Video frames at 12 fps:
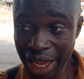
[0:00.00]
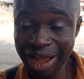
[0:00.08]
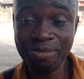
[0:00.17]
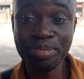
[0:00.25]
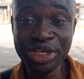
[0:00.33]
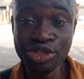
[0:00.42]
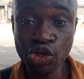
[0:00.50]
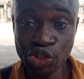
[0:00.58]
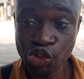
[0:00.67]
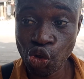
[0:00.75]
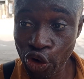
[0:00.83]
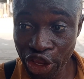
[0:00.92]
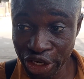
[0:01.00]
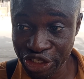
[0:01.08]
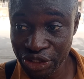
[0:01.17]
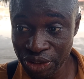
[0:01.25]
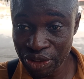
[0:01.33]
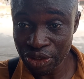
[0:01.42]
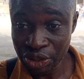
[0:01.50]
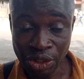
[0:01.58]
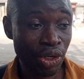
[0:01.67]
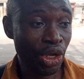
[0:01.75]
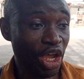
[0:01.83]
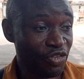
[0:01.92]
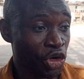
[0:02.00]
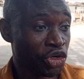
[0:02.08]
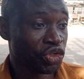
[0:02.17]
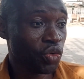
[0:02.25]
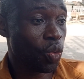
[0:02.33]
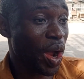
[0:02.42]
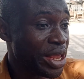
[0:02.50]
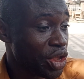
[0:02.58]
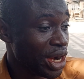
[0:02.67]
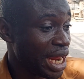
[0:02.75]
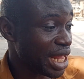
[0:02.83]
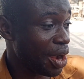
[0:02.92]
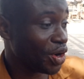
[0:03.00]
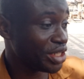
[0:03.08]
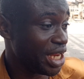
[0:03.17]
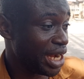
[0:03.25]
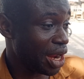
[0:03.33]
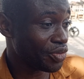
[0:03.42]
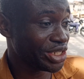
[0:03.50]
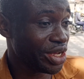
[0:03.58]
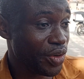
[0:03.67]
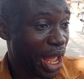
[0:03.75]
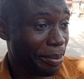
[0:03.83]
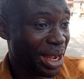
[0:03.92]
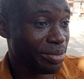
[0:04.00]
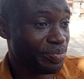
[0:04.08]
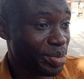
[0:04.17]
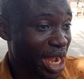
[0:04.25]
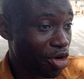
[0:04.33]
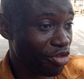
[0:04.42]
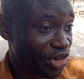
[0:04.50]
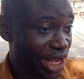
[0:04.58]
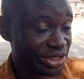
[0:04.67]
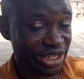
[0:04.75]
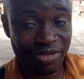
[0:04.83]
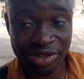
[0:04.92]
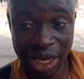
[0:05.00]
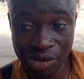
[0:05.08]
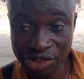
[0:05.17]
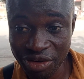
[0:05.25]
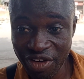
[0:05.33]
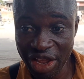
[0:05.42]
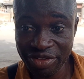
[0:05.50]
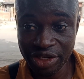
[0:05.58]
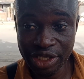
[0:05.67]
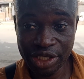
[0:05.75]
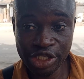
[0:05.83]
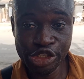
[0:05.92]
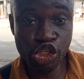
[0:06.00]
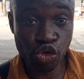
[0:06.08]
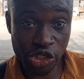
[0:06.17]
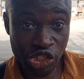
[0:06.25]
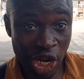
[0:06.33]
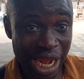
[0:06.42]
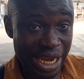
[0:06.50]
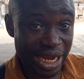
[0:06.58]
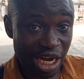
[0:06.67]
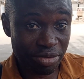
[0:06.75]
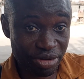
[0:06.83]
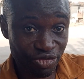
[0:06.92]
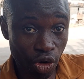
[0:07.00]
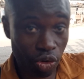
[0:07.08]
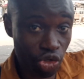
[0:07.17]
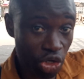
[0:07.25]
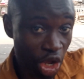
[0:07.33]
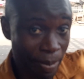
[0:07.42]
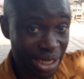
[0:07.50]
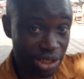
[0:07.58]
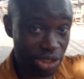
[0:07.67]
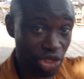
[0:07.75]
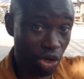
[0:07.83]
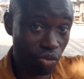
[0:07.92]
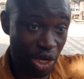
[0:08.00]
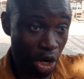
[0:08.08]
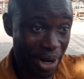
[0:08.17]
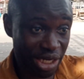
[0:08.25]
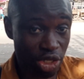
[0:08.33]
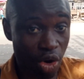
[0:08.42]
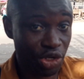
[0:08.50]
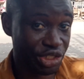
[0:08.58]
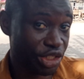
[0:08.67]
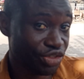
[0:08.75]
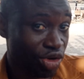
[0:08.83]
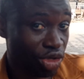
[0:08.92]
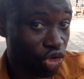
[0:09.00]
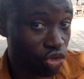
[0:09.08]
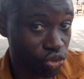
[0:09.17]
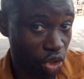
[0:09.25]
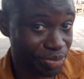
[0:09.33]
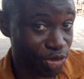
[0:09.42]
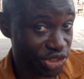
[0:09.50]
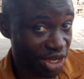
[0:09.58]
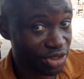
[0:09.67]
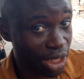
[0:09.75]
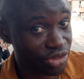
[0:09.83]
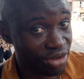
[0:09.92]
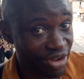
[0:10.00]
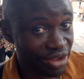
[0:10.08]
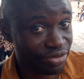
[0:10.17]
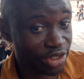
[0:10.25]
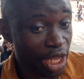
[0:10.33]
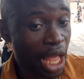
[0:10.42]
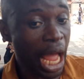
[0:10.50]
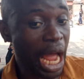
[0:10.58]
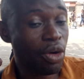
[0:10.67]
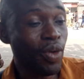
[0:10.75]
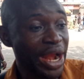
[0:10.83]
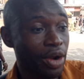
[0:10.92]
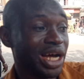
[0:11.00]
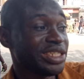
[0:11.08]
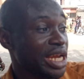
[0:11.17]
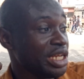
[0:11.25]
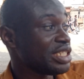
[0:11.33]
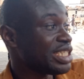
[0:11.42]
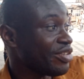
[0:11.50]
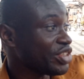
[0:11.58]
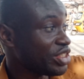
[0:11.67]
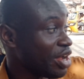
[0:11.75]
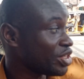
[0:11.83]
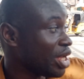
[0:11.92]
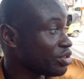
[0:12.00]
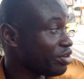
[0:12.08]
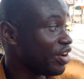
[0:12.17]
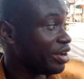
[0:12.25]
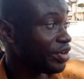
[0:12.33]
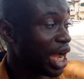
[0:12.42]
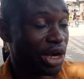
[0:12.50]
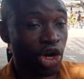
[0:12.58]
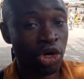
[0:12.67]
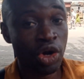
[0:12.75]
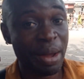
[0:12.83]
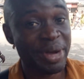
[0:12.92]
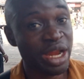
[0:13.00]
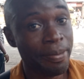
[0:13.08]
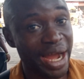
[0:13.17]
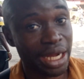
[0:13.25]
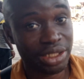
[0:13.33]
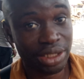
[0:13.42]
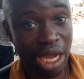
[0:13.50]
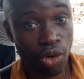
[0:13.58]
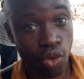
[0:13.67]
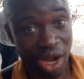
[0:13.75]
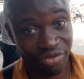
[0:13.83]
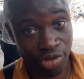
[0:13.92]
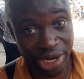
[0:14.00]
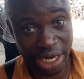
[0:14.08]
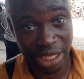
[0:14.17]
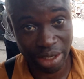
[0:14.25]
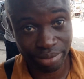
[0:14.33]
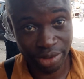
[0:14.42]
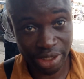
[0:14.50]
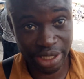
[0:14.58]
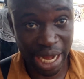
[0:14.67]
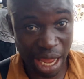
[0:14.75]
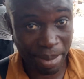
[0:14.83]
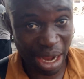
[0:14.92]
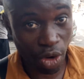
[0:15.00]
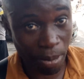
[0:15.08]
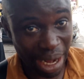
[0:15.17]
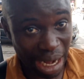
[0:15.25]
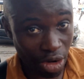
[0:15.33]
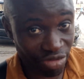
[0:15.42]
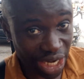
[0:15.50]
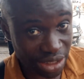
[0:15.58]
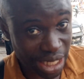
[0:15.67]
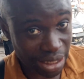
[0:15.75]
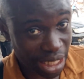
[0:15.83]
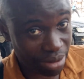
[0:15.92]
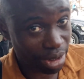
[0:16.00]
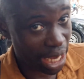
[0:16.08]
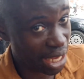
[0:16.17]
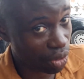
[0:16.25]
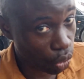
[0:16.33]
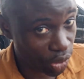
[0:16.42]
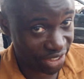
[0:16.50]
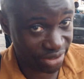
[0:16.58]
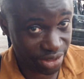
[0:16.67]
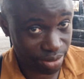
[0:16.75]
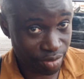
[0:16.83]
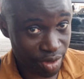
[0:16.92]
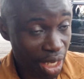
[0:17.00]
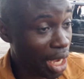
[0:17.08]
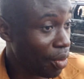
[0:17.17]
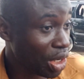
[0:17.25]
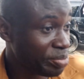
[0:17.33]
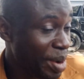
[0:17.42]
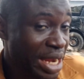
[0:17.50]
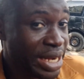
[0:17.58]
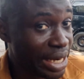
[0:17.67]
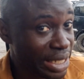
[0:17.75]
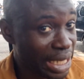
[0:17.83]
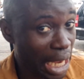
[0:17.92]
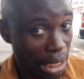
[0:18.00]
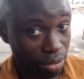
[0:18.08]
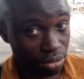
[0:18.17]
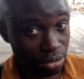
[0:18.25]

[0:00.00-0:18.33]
I've been used to it. Even when Jonathan was there, that we say we are buying bag of rice 7,005. It was not like that before. During Obasanjo, when Obasanjo was there, it's not up to 7,005. And when they were selling this at 7,005, I don't know how many bags I could afford that time. Did I buy one bag of rice that time? I couldn't. I was buying the Rika.